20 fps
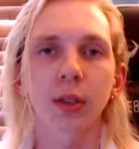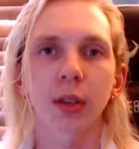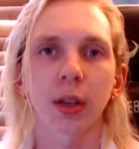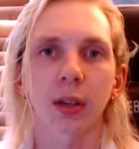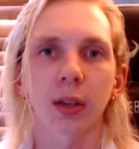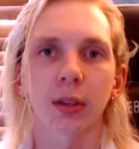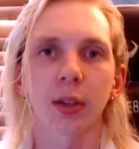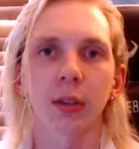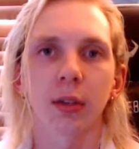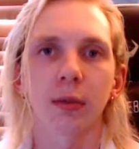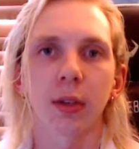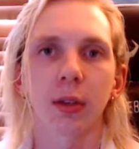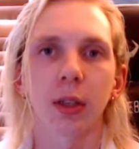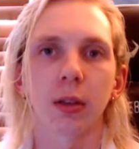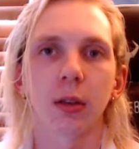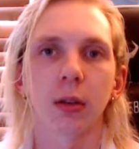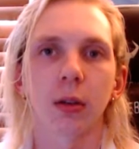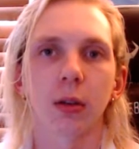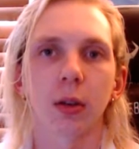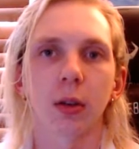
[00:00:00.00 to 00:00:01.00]
activity
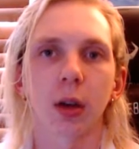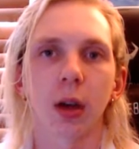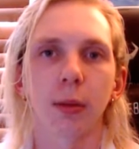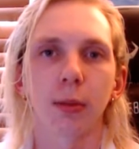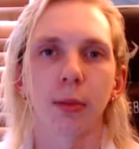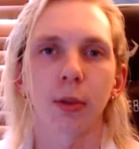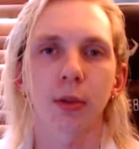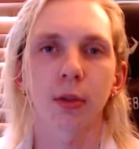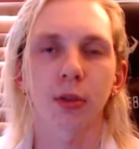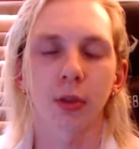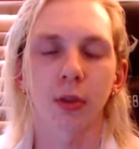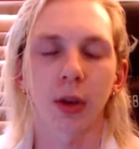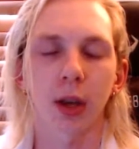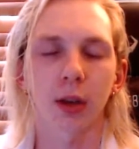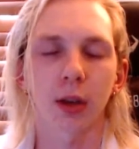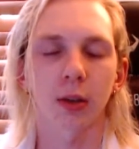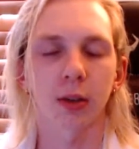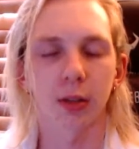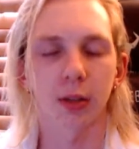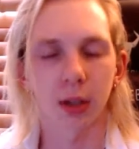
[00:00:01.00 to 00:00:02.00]
log. I'm not sure
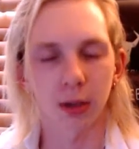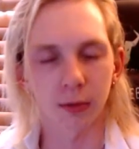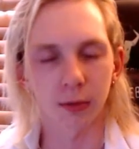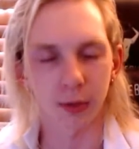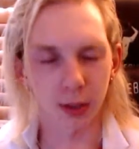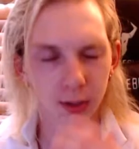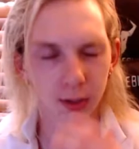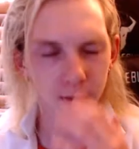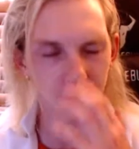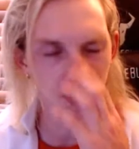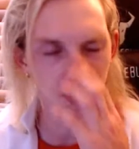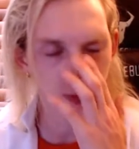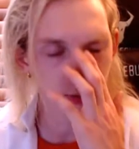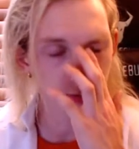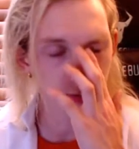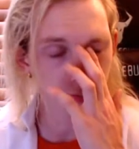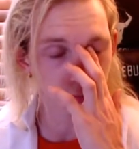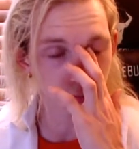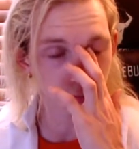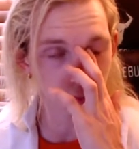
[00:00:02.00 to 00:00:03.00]
how to delve into it,